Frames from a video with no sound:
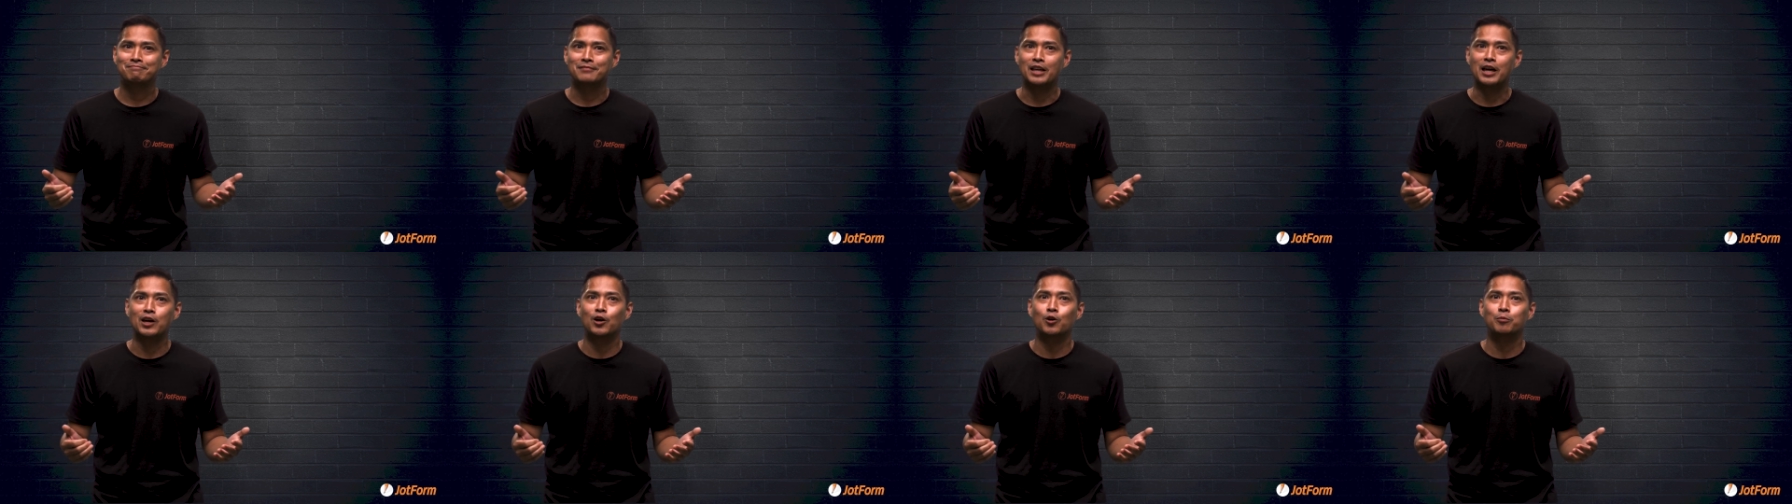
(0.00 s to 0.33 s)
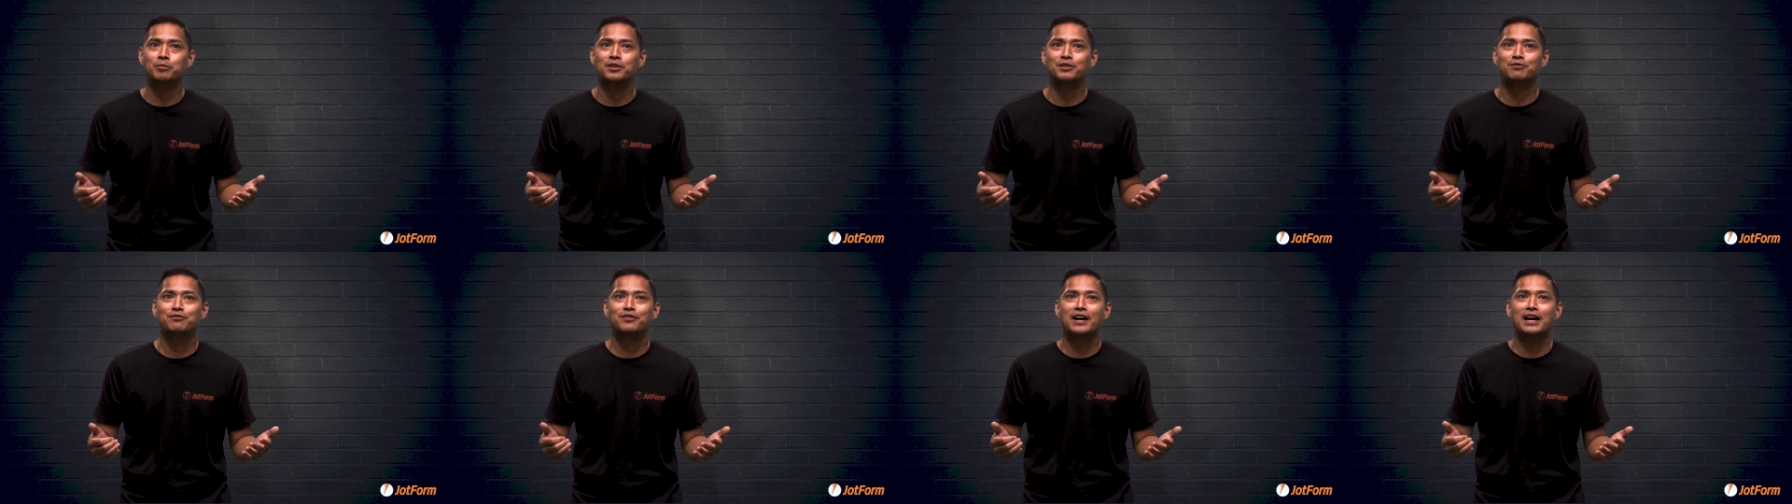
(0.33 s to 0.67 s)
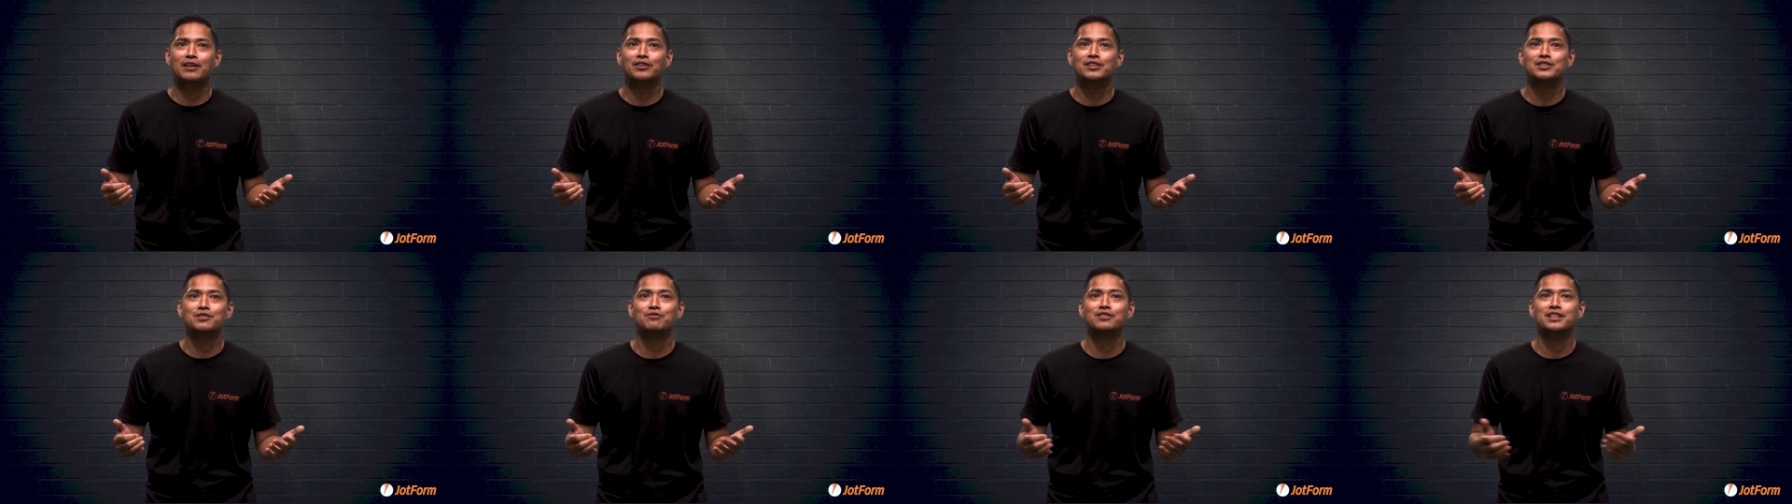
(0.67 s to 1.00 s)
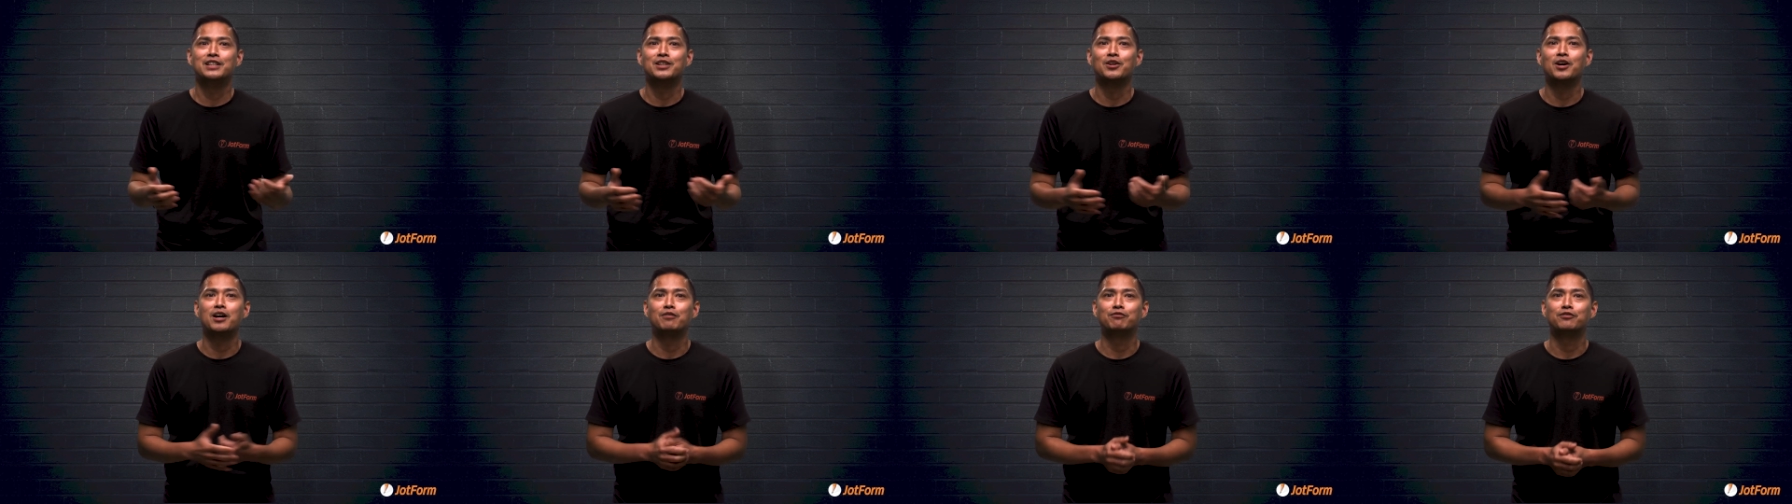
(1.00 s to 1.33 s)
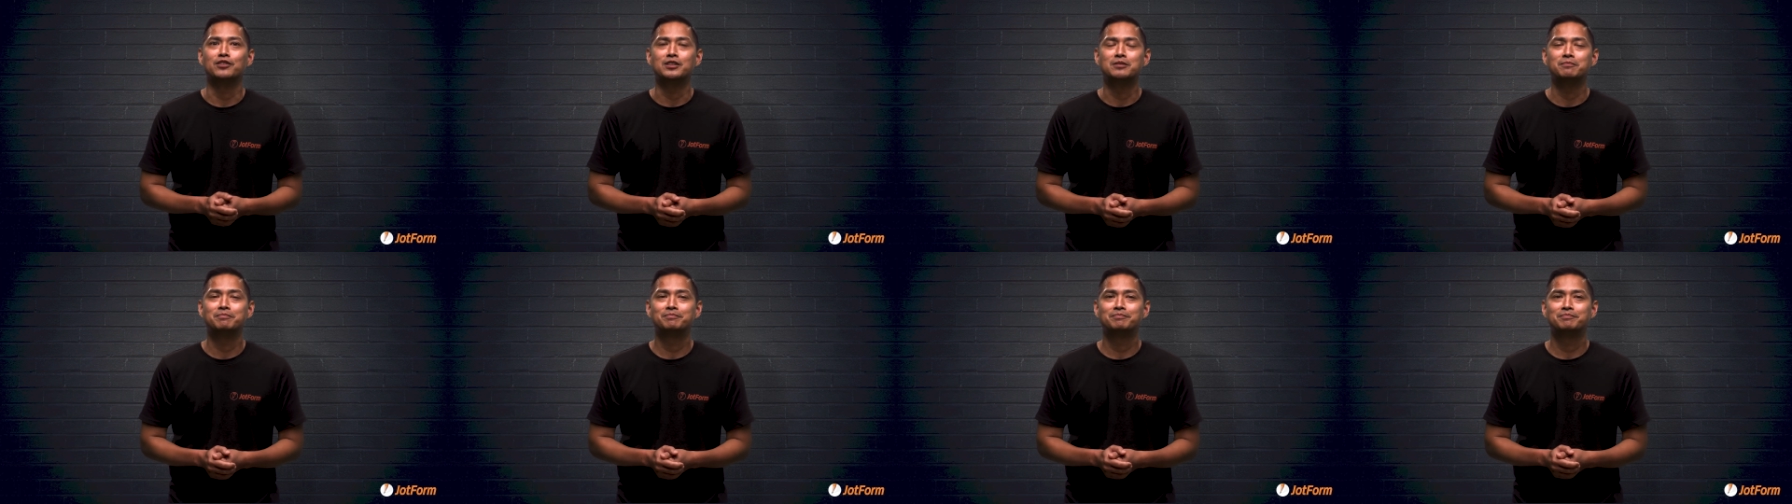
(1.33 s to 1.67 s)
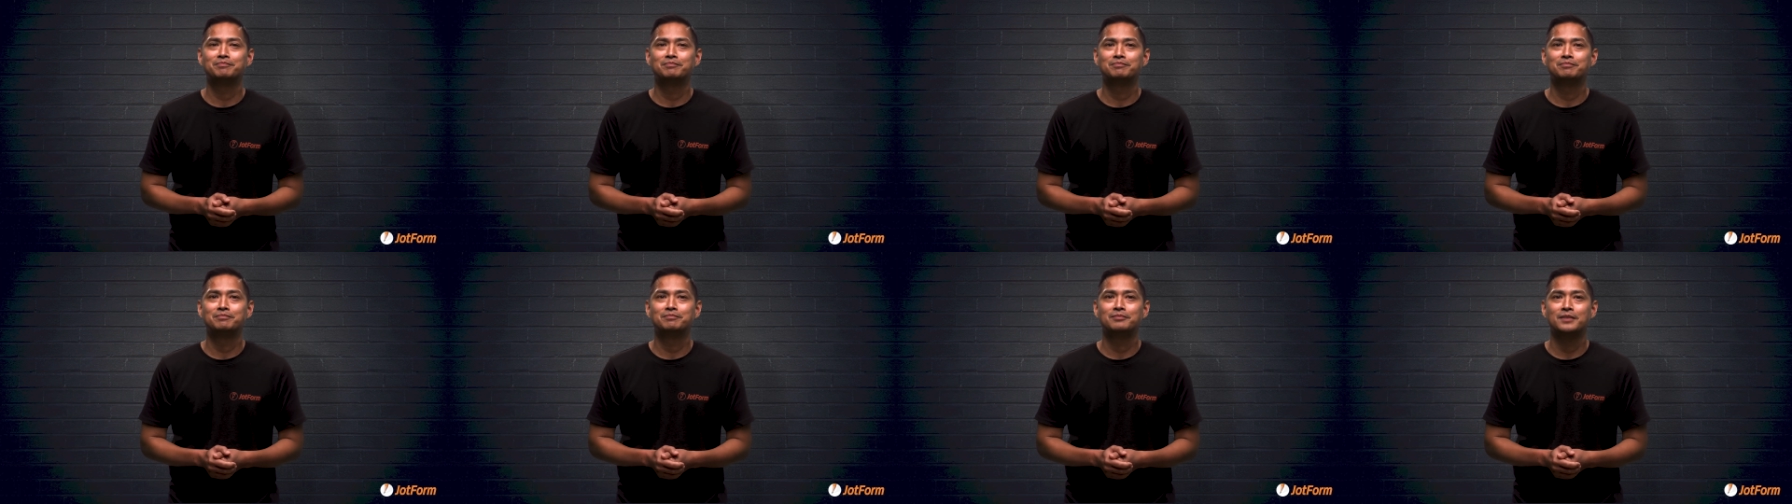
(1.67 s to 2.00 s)
I hope you found this video helpful.
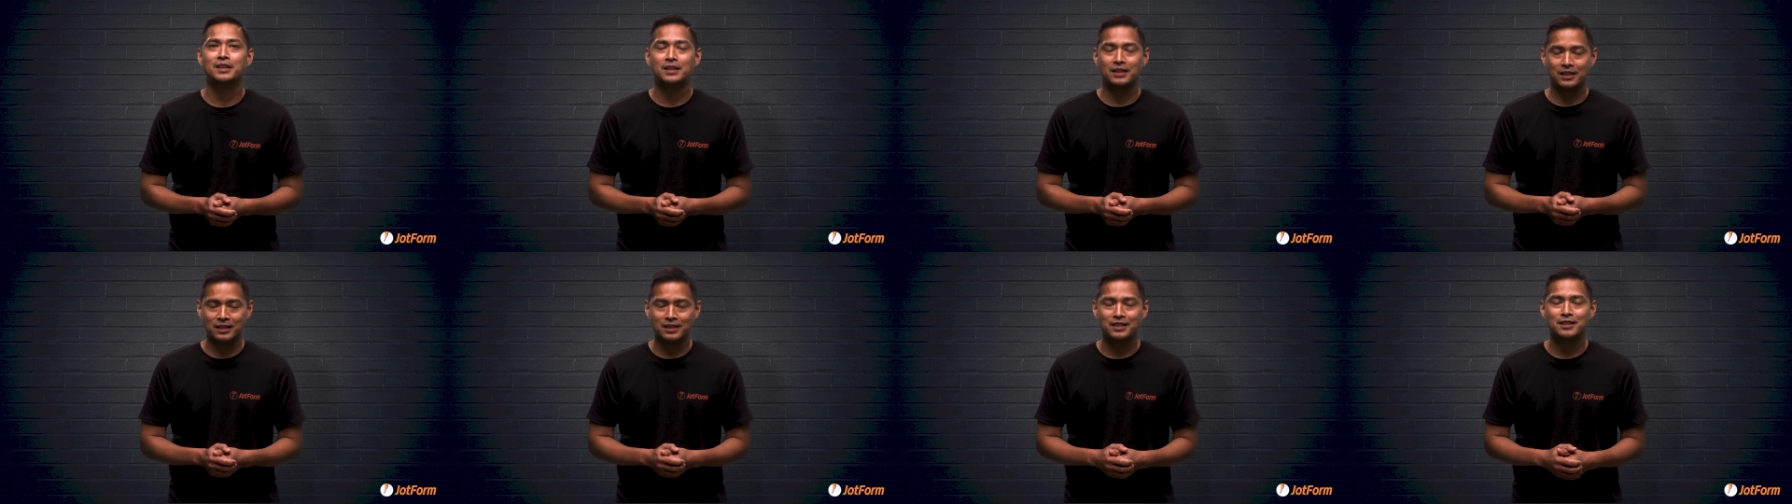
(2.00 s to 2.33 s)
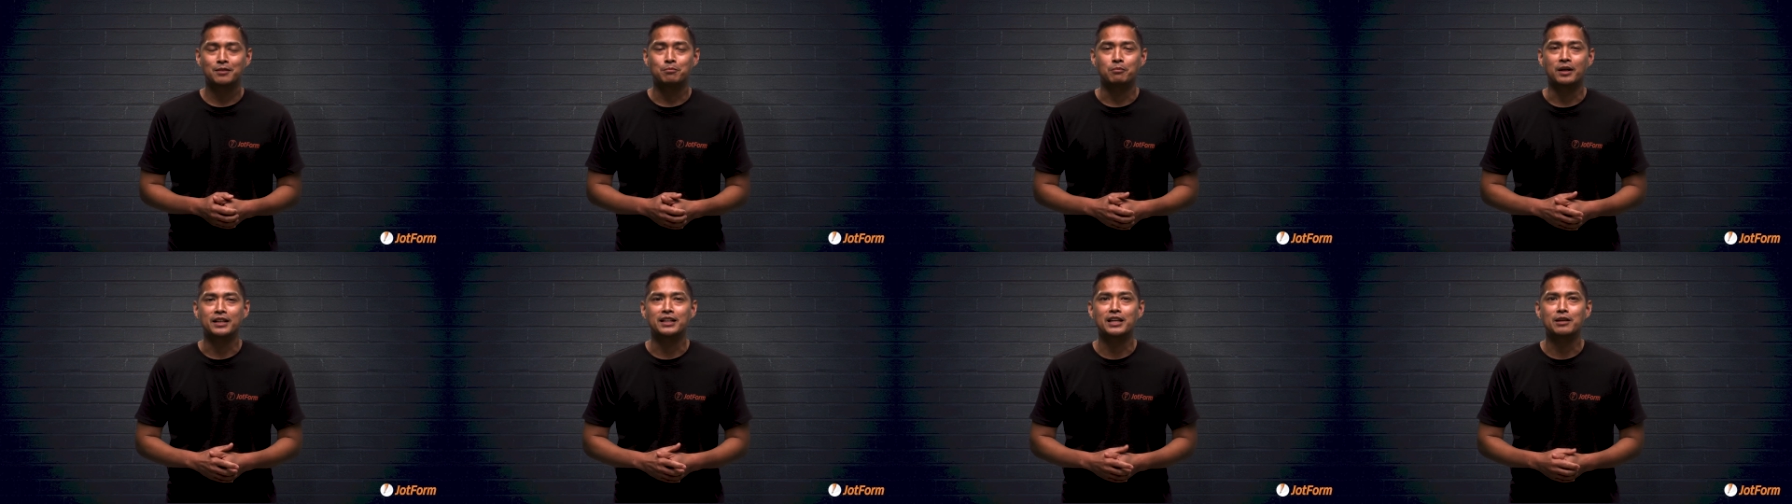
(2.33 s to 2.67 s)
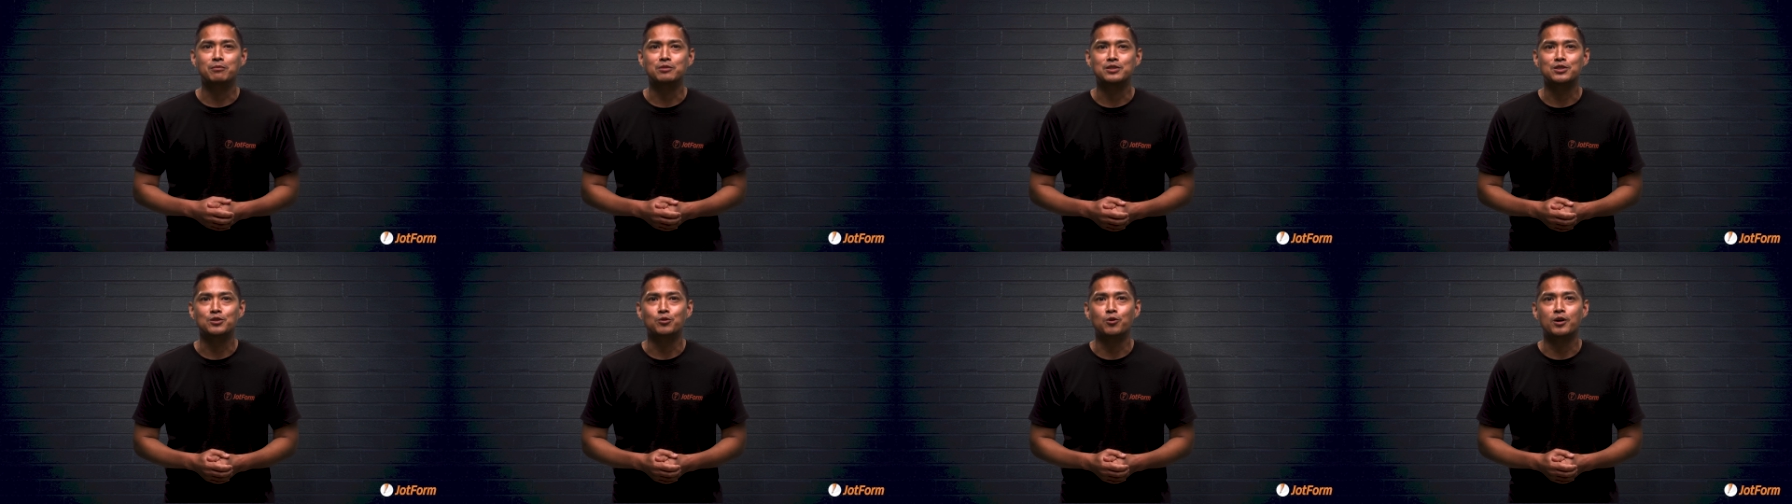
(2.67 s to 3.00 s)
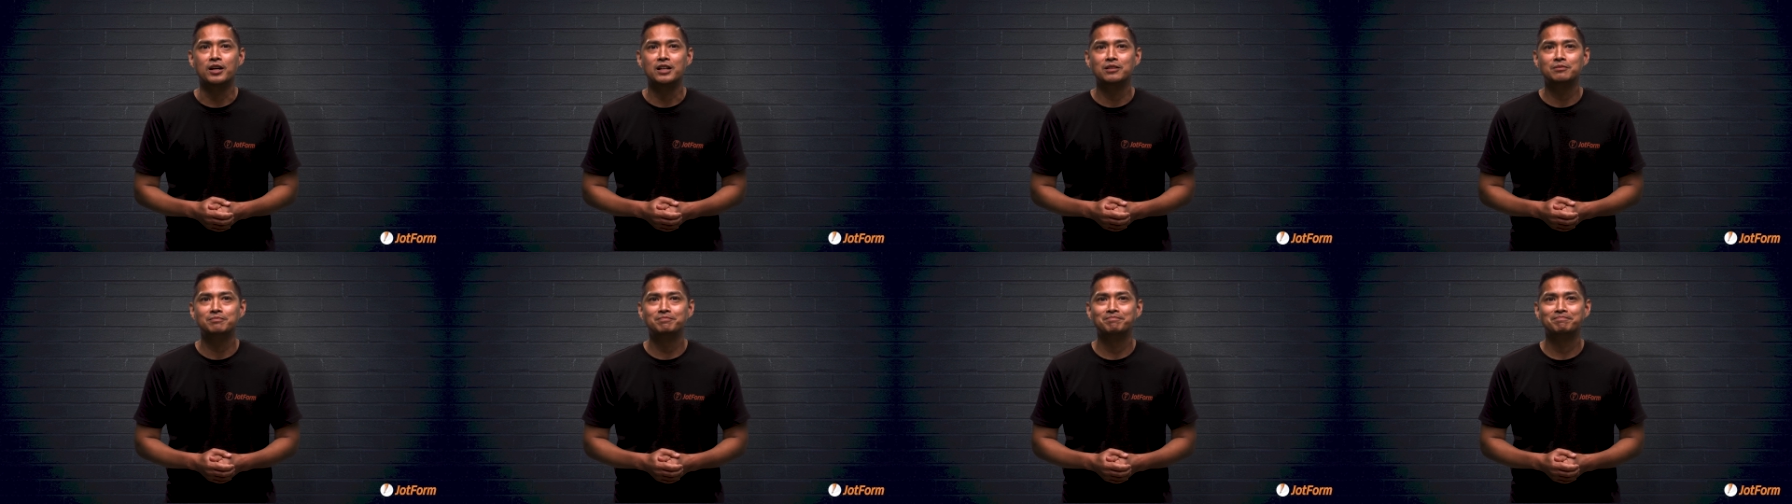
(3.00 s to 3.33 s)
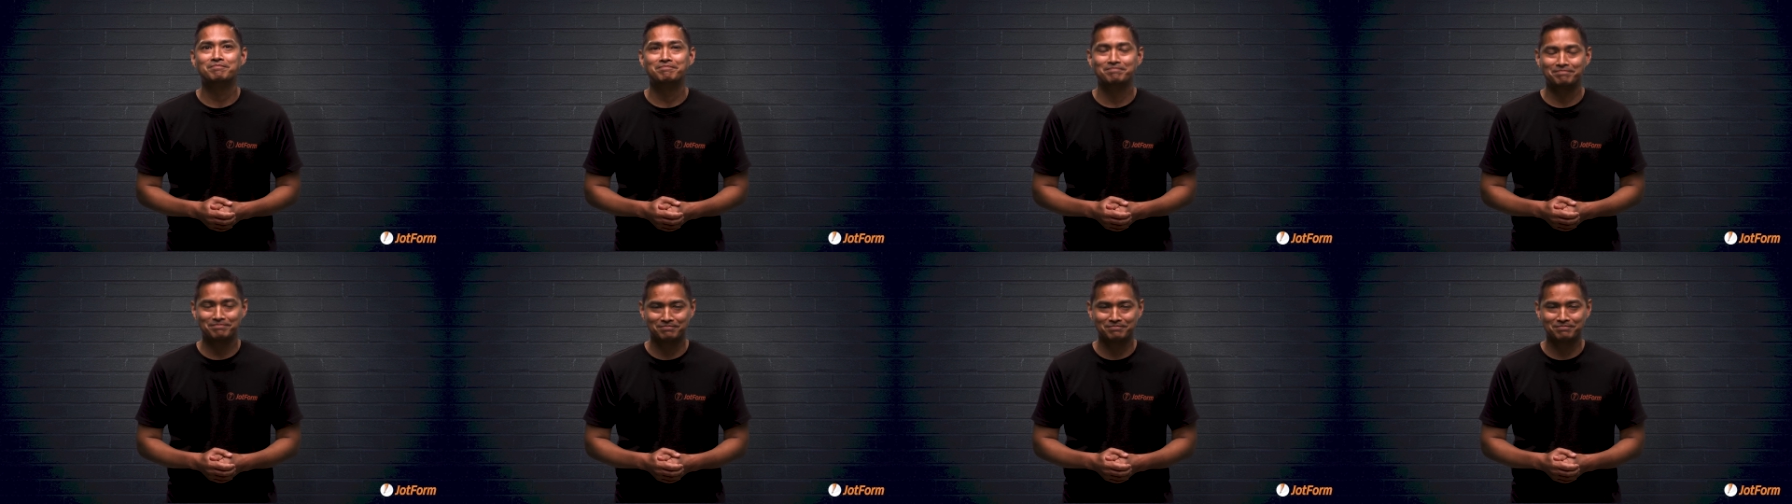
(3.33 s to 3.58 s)
My name is Noel,